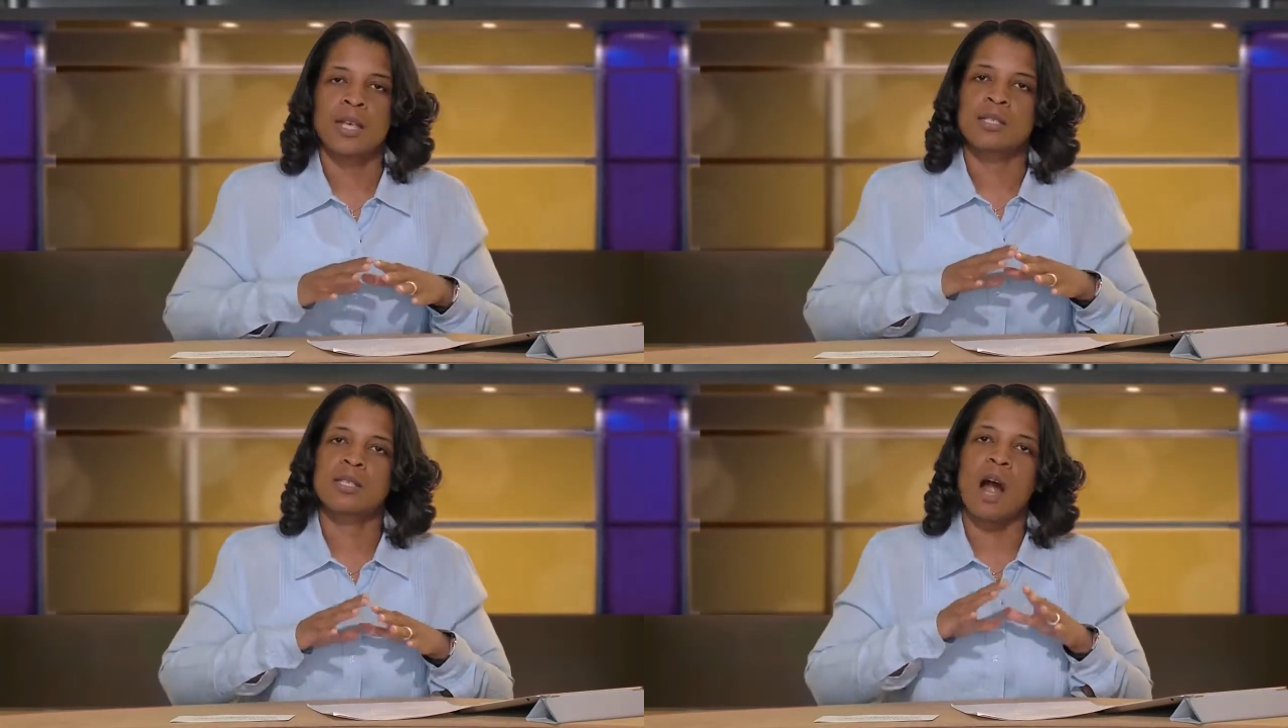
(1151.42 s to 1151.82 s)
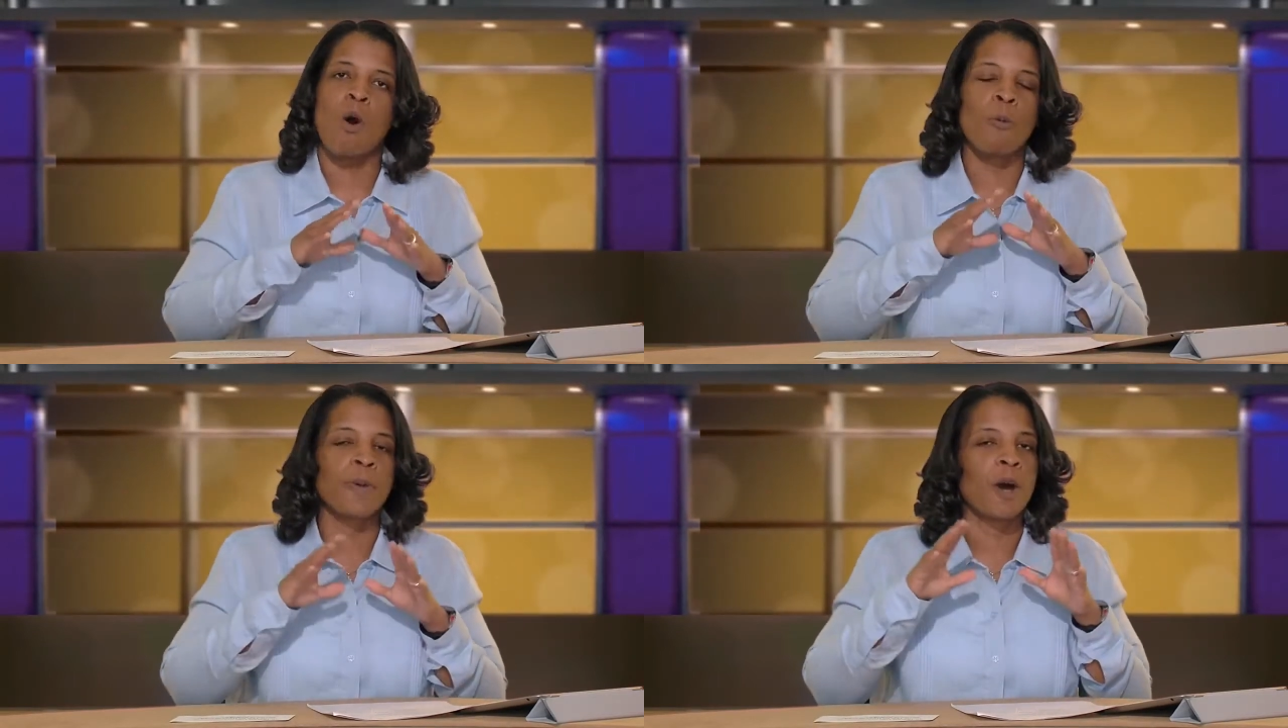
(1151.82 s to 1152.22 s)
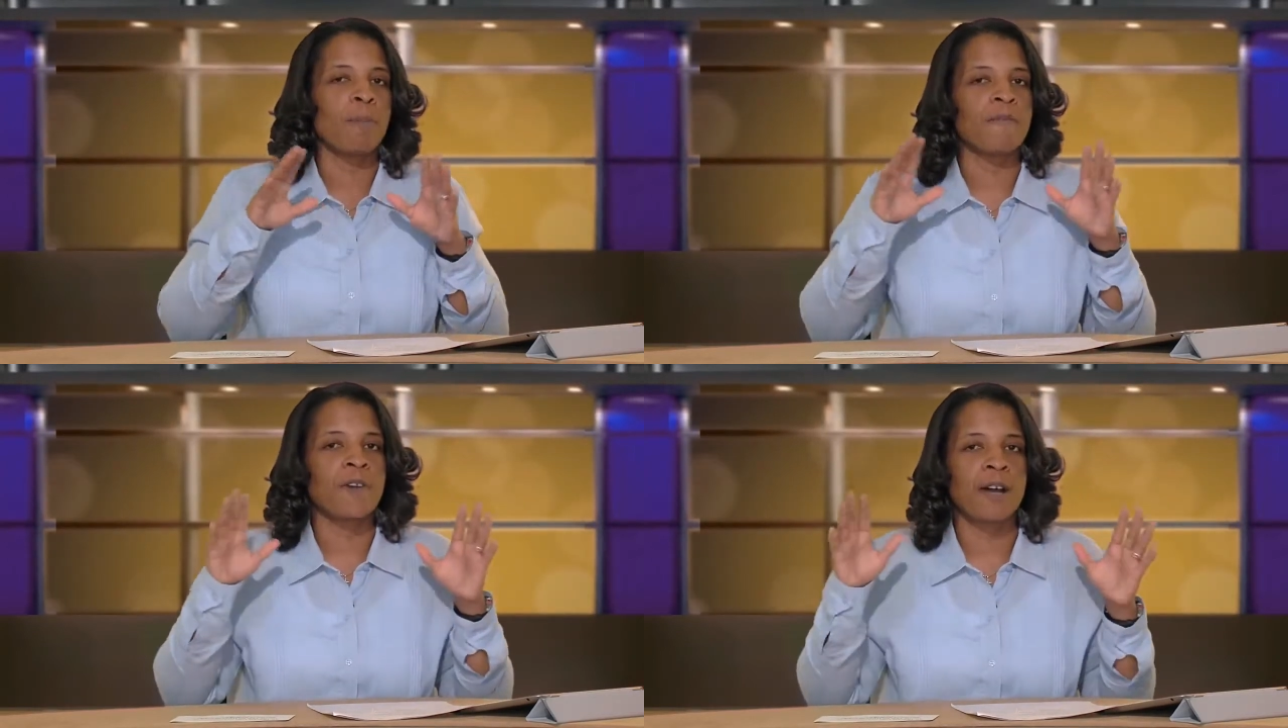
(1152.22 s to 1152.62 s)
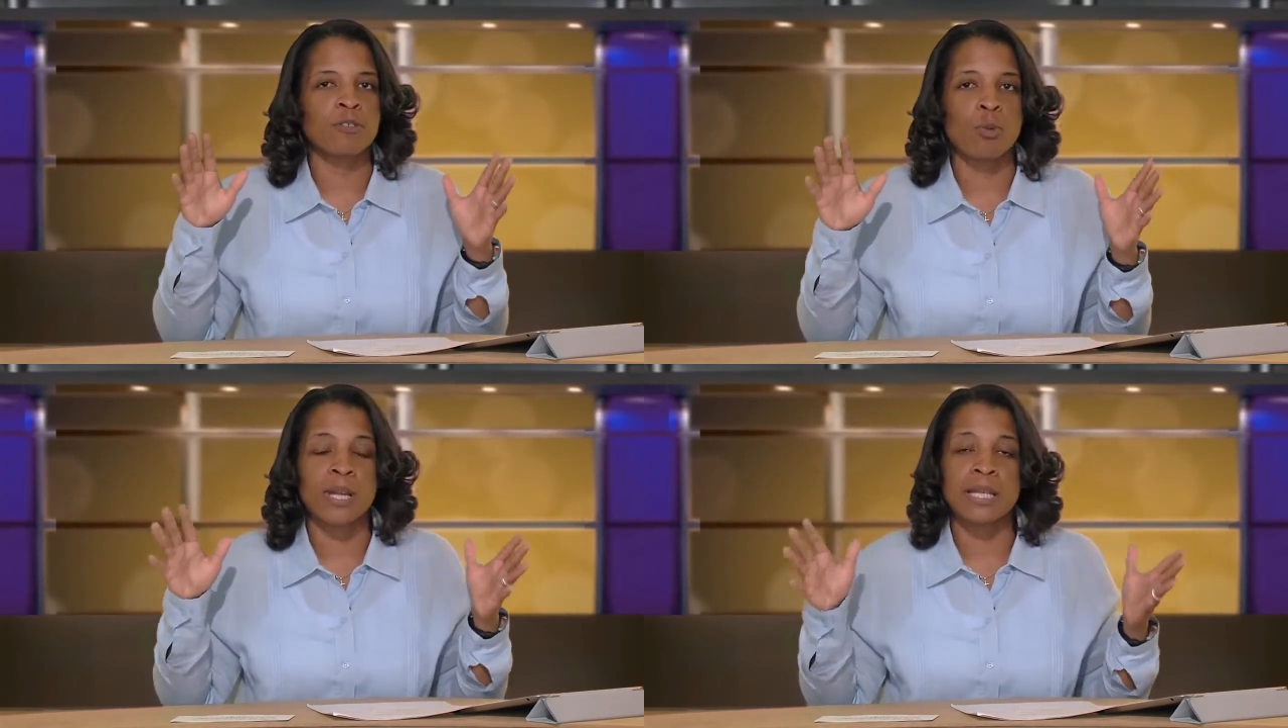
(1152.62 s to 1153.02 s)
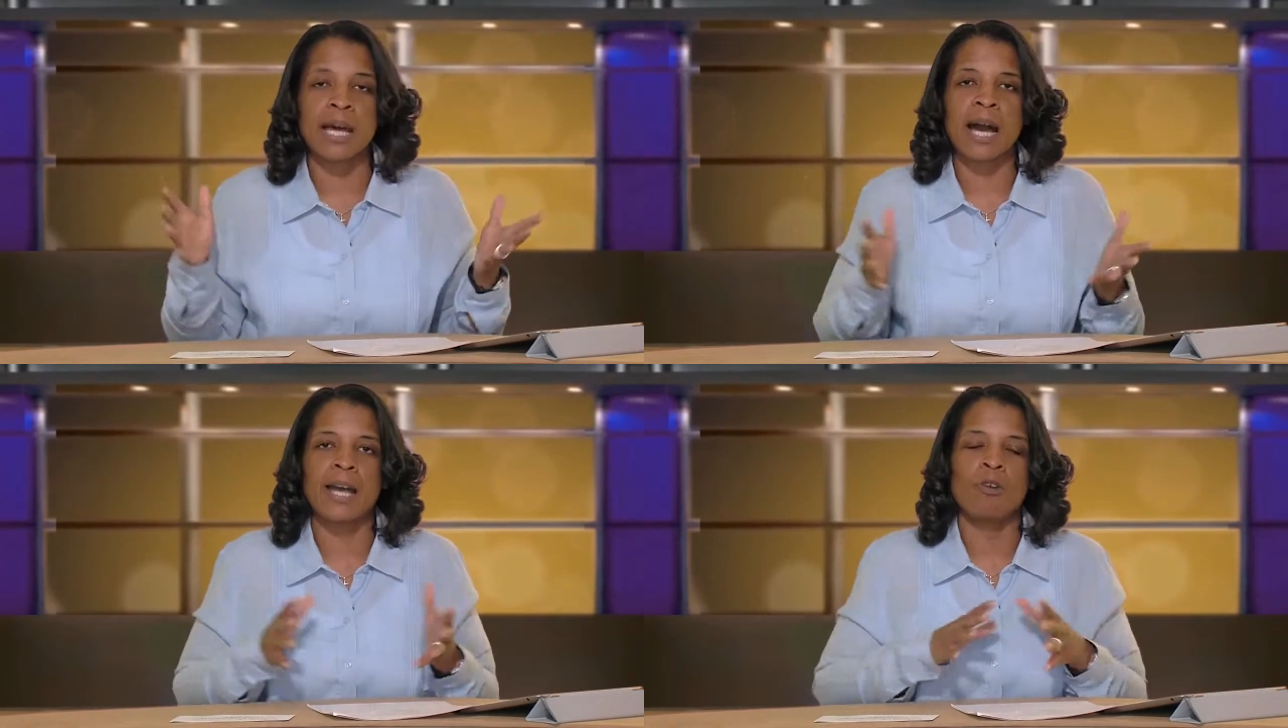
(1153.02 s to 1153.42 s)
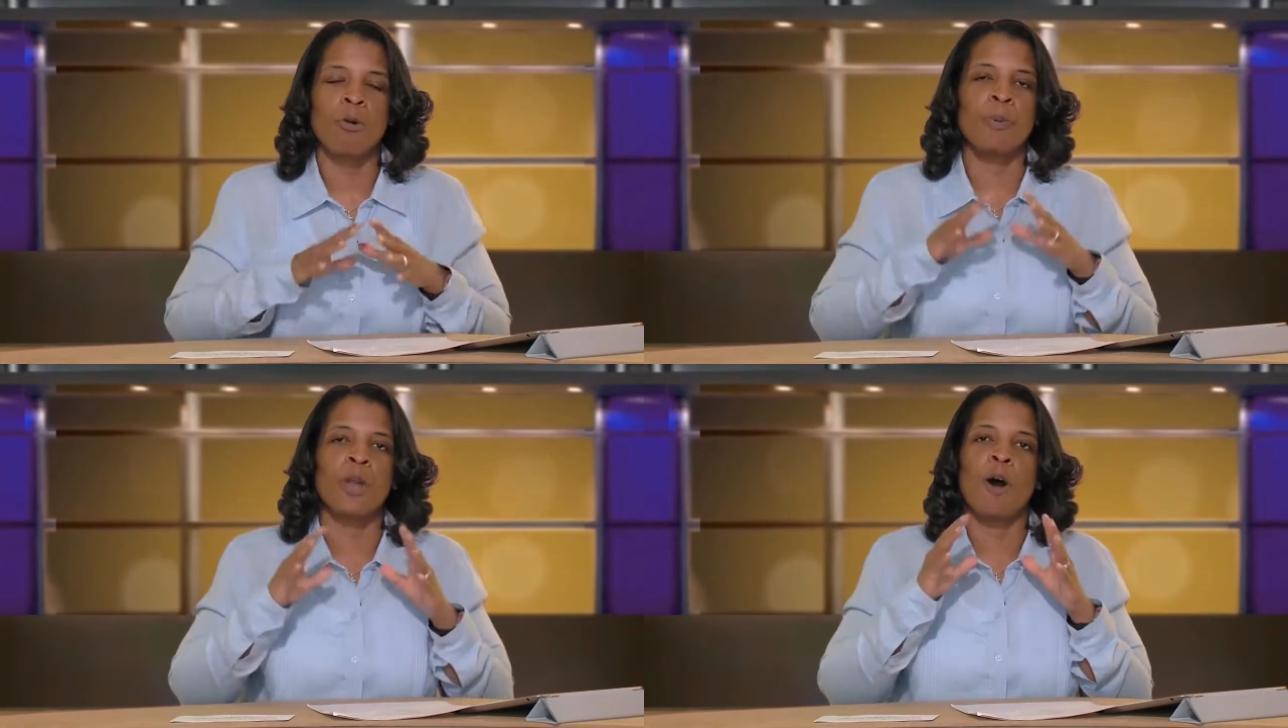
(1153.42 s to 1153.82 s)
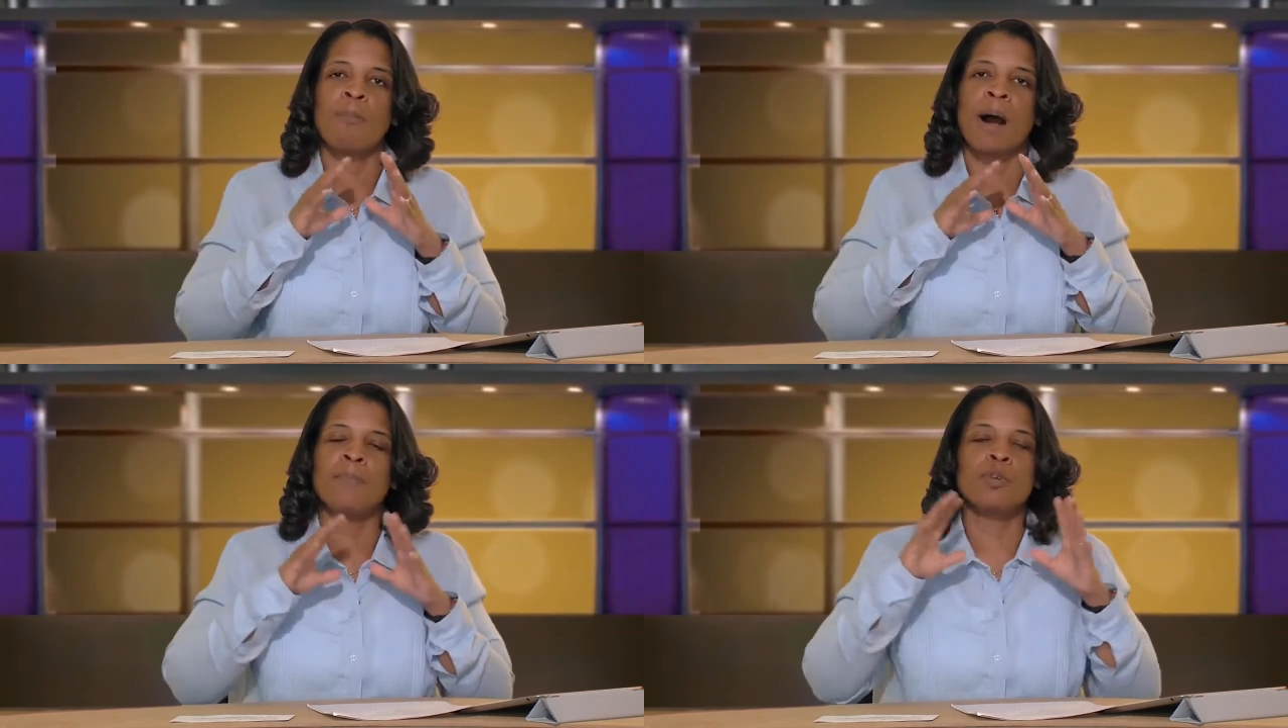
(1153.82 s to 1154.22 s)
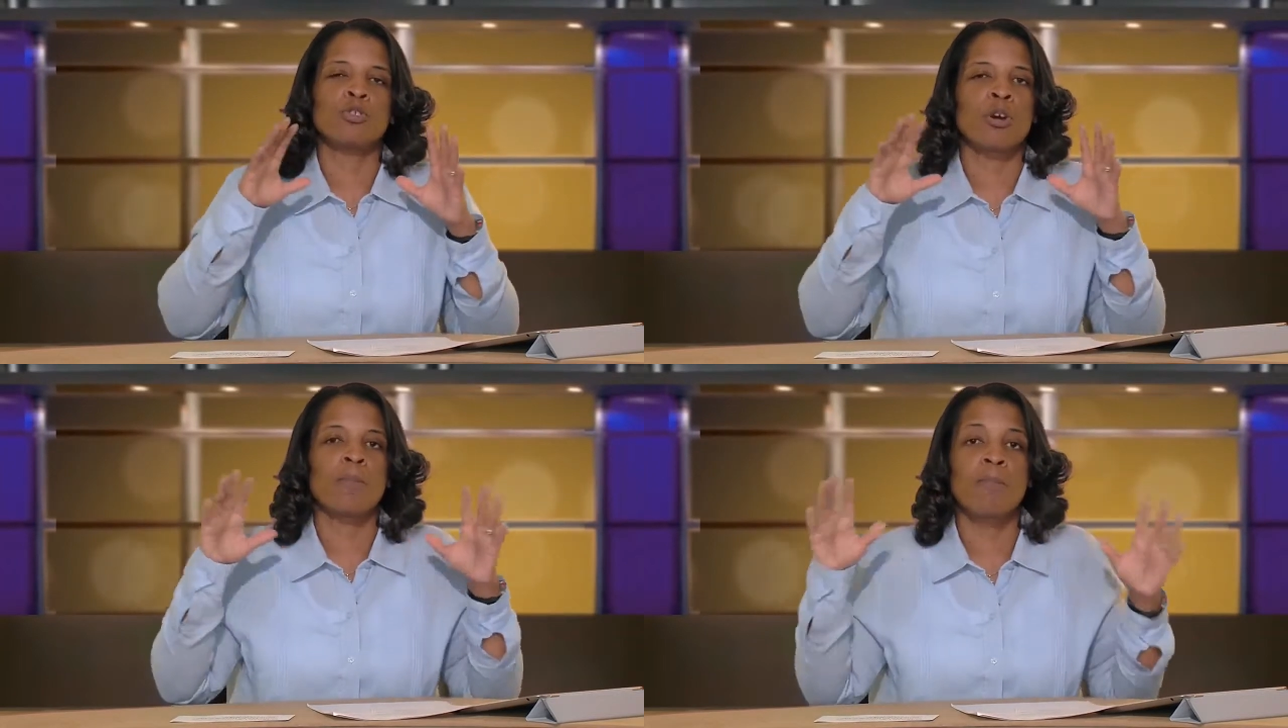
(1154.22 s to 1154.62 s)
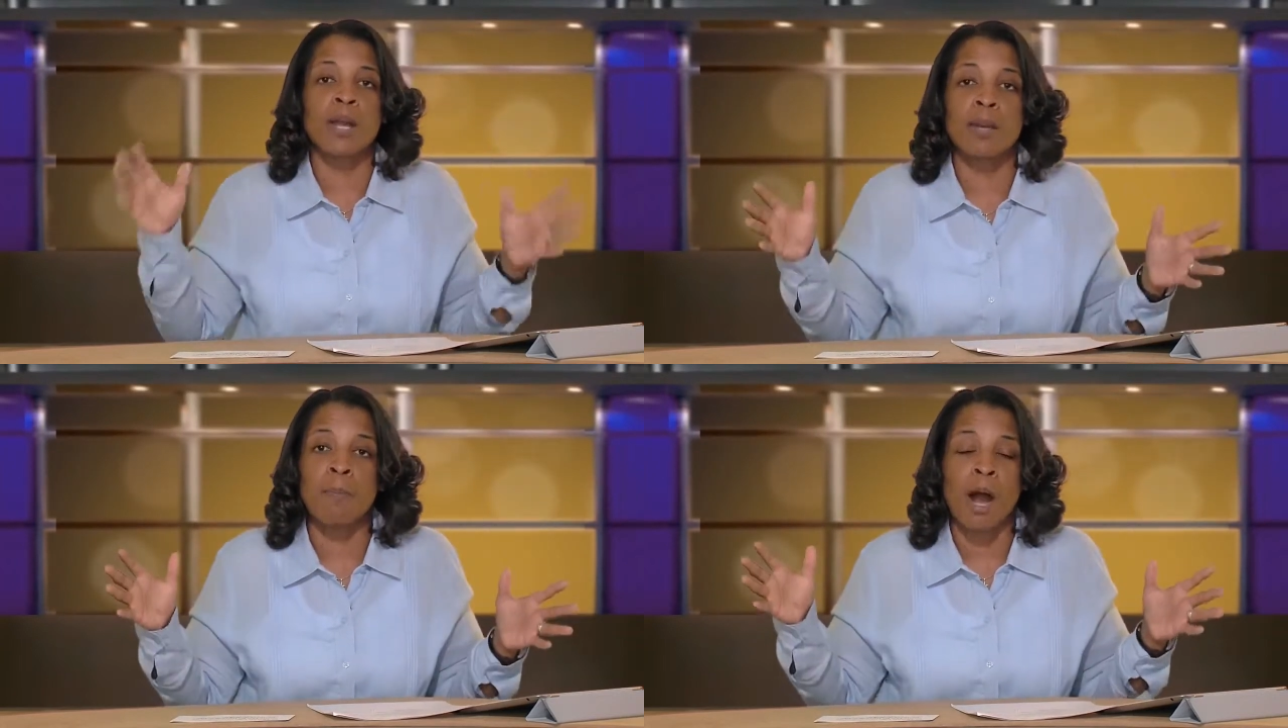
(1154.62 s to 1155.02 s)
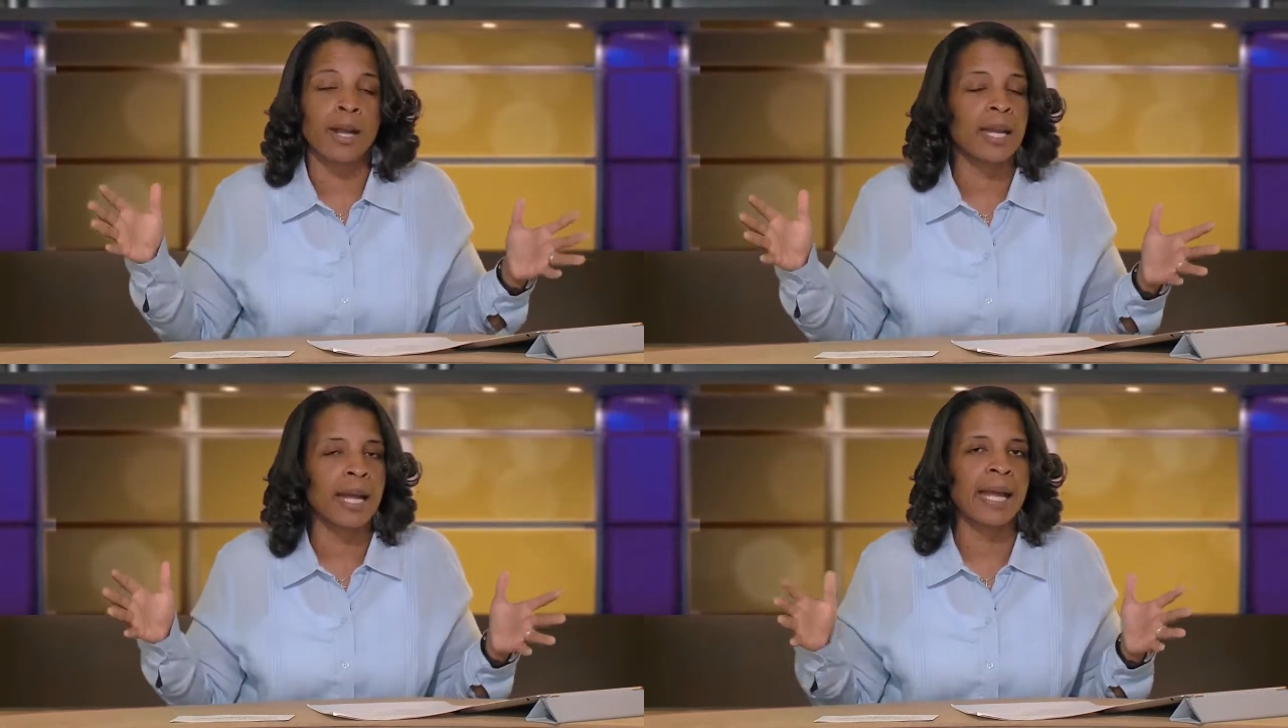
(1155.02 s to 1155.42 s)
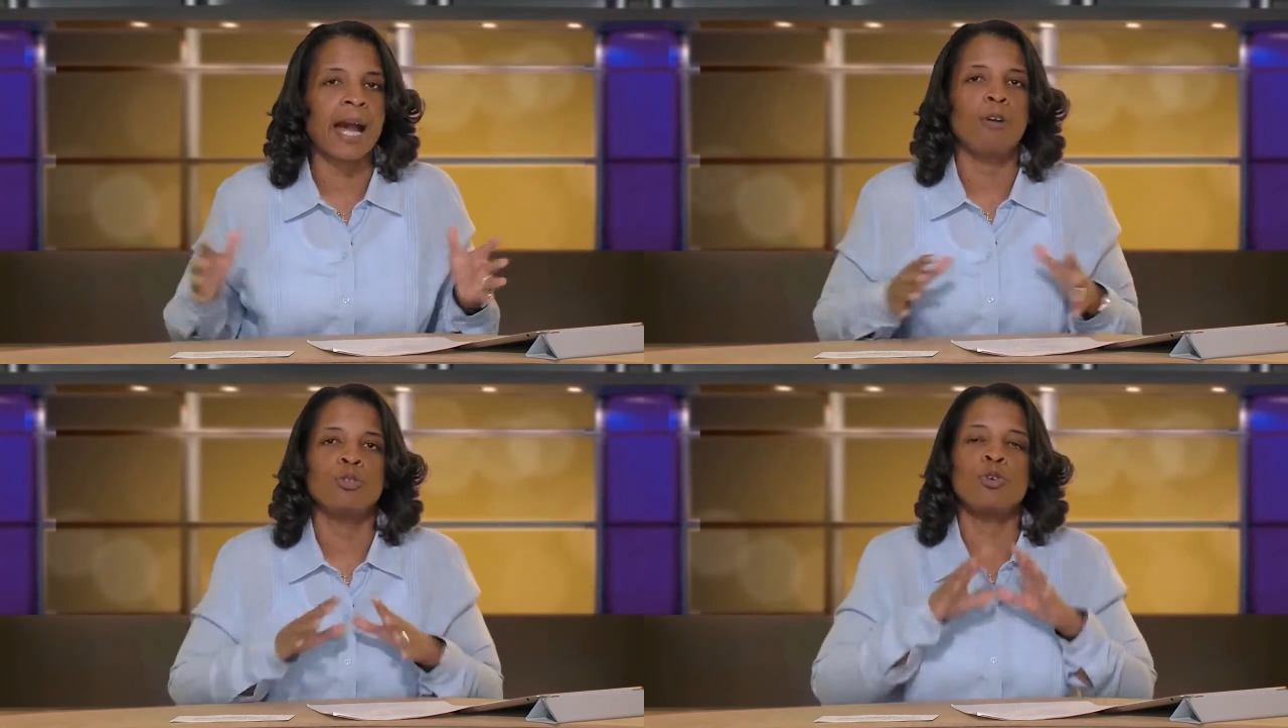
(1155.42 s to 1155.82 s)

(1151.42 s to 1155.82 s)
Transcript: Start open up a 529, open up a mutual money market account.